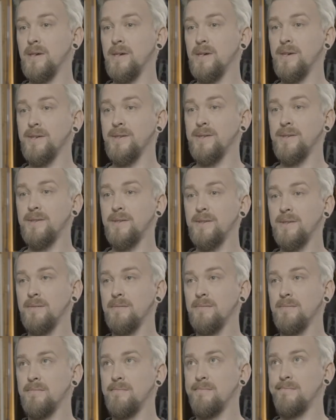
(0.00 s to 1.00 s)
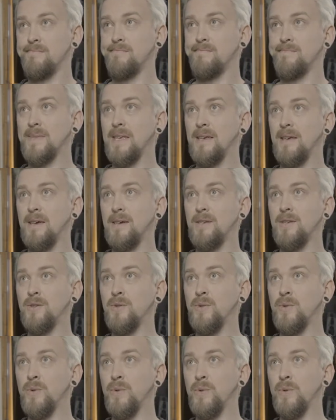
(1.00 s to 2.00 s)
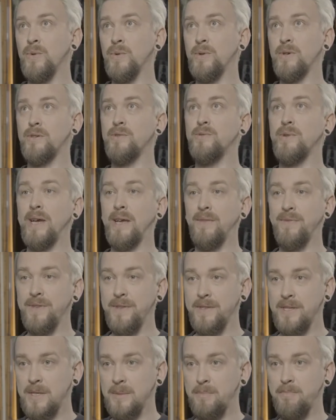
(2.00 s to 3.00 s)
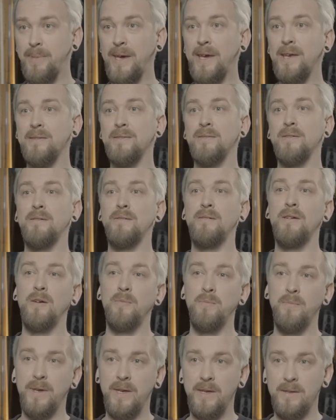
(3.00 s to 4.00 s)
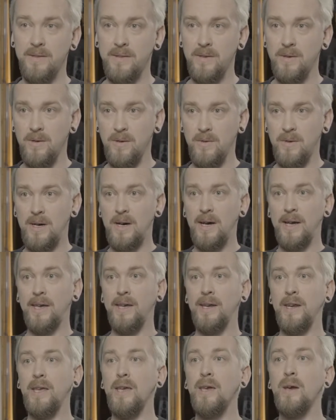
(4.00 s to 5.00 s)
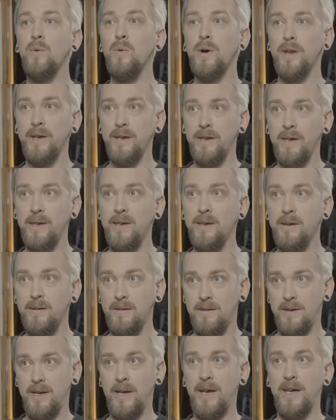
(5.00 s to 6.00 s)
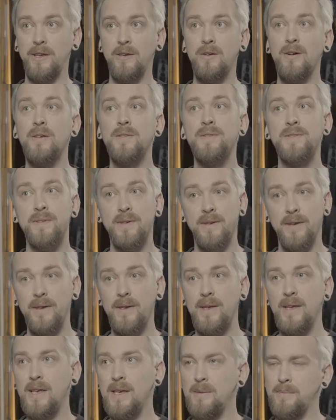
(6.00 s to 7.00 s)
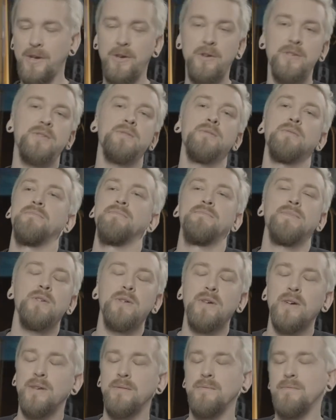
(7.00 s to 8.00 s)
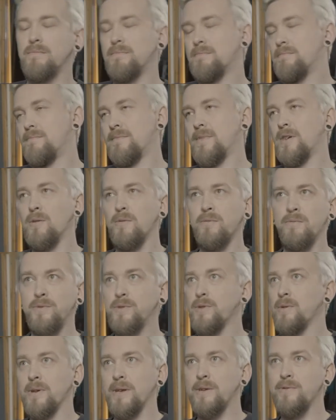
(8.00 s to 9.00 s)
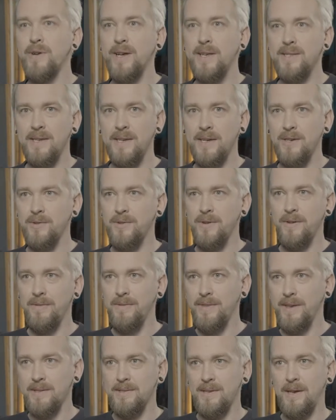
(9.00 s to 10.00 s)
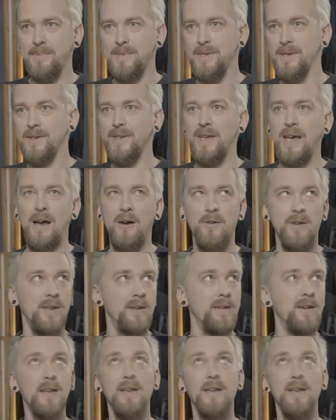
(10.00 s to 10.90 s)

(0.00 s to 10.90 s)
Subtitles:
is to create this space around me so I can hear what I hear at a concert. But also, you could go totally crazy and turn things upside down and